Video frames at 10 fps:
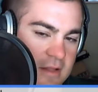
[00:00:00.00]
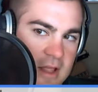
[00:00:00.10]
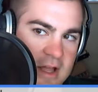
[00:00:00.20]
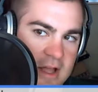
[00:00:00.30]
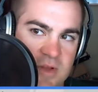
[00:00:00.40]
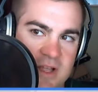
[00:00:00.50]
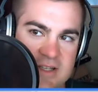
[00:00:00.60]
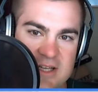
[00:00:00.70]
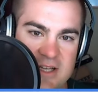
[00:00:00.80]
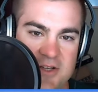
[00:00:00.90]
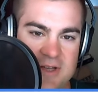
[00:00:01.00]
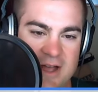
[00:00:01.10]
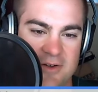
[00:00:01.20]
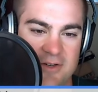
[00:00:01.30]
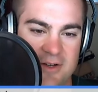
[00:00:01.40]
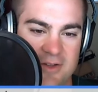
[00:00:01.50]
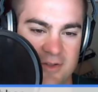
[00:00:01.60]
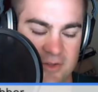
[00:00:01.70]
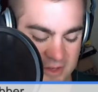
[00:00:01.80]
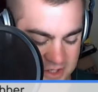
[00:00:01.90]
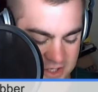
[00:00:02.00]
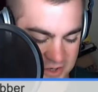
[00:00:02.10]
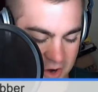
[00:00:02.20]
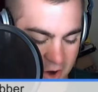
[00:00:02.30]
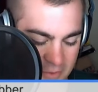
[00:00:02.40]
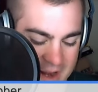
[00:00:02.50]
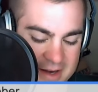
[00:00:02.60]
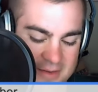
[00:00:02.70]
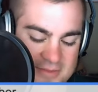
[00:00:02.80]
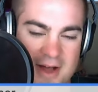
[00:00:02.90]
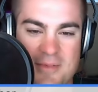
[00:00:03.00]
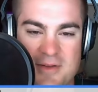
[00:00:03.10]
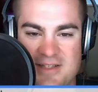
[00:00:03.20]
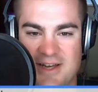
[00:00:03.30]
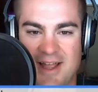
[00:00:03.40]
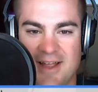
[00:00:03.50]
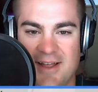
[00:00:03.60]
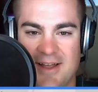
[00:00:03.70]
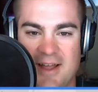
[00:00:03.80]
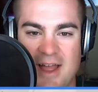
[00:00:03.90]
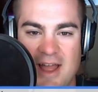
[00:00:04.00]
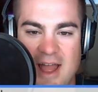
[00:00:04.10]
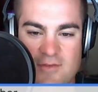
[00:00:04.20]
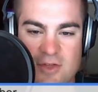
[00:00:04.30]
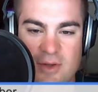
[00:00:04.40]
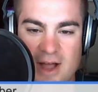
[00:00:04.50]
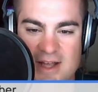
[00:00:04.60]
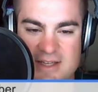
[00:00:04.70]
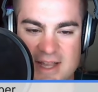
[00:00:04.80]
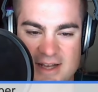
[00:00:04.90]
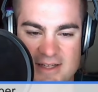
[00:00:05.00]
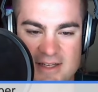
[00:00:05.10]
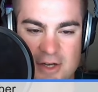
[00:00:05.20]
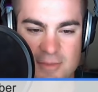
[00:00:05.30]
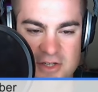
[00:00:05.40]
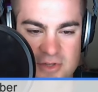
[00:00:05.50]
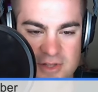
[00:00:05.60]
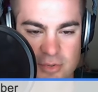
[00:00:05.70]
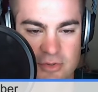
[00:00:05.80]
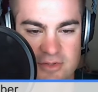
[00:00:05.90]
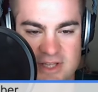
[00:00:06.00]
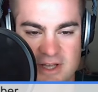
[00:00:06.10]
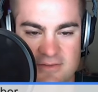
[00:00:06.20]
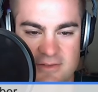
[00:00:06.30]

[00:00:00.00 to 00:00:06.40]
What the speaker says: as we continue down just our random topics today, have you guys had to deal much with the poodle stuff?